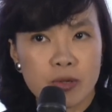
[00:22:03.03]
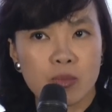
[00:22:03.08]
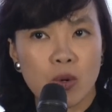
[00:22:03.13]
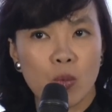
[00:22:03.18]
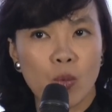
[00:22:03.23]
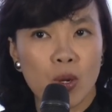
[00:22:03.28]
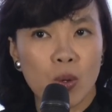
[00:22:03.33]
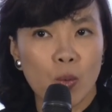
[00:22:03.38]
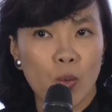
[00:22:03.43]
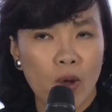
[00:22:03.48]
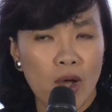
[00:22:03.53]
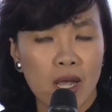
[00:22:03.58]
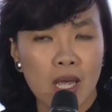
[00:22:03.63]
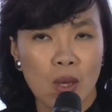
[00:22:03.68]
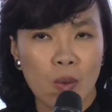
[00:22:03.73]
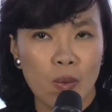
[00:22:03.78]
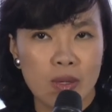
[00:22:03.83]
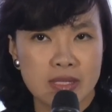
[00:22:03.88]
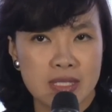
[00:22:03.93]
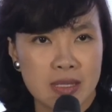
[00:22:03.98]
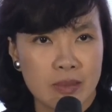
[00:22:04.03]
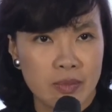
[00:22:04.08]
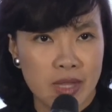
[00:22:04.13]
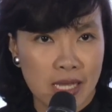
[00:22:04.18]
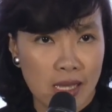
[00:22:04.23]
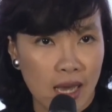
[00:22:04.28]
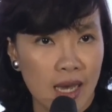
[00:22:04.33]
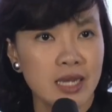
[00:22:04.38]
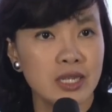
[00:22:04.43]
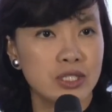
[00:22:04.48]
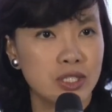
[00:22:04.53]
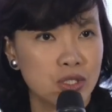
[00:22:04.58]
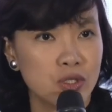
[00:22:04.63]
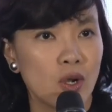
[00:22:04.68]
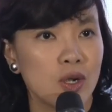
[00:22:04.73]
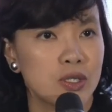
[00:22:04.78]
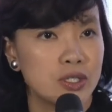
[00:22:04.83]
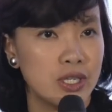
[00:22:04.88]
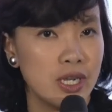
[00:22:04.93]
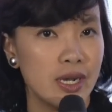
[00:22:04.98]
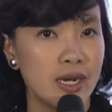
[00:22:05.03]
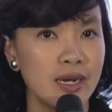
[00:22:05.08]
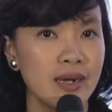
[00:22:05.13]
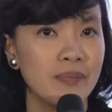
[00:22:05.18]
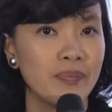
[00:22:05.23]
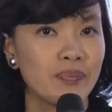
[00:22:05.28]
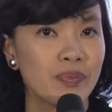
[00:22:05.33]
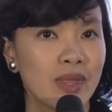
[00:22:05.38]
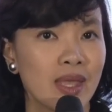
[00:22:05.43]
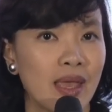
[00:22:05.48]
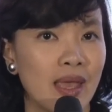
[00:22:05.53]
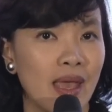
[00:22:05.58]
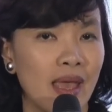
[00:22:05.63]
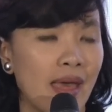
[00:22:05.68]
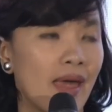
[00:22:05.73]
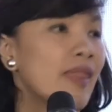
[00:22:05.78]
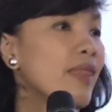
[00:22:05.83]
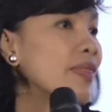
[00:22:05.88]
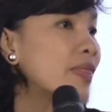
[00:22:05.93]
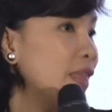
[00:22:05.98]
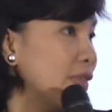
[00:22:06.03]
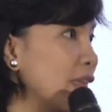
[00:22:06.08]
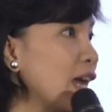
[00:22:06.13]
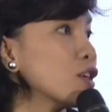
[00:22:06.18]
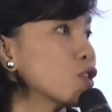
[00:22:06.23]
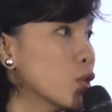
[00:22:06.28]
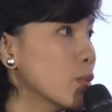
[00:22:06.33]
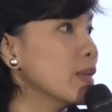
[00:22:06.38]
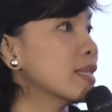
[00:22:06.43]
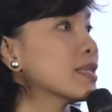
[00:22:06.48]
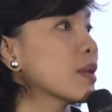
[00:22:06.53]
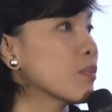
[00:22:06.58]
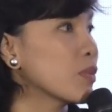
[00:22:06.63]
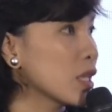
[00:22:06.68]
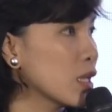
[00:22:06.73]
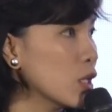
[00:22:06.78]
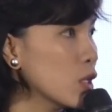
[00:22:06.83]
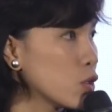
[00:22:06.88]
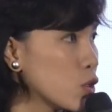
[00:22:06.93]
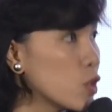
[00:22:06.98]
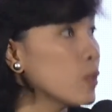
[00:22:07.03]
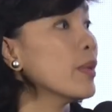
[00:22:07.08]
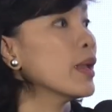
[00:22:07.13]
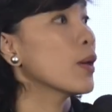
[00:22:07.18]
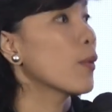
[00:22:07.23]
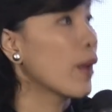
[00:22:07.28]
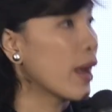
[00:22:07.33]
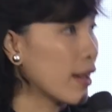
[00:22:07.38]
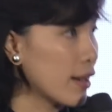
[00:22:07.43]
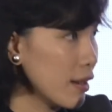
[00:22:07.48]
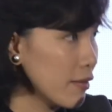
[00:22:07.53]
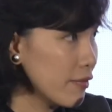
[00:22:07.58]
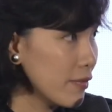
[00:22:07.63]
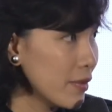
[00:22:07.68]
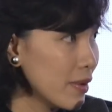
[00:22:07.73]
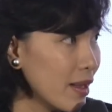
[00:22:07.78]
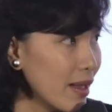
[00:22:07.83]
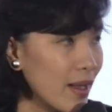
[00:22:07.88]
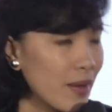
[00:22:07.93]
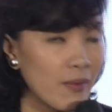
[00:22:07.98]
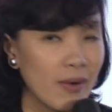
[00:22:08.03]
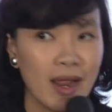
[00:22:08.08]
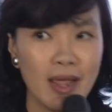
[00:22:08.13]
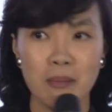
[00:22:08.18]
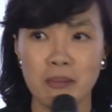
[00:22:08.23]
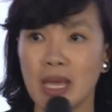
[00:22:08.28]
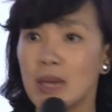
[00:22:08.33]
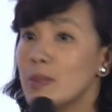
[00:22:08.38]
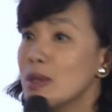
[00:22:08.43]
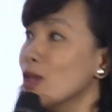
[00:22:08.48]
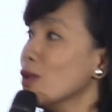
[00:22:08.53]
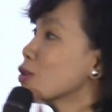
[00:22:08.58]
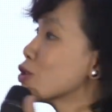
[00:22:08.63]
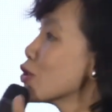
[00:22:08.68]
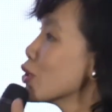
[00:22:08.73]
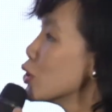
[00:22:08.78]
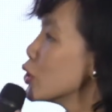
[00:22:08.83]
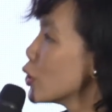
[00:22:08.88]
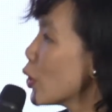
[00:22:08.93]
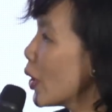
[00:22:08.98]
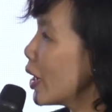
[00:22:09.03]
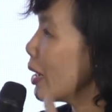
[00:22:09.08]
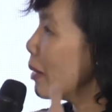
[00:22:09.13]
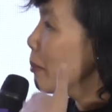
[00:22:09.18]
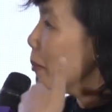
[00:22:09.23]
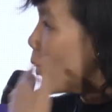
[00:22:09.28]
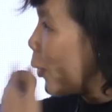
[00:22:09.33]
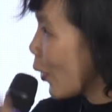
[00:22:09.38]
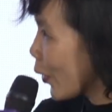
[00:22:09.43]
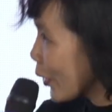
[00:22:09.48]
with working with something unstructured, then that should be something you should be aware of, right? Maybe you should join a more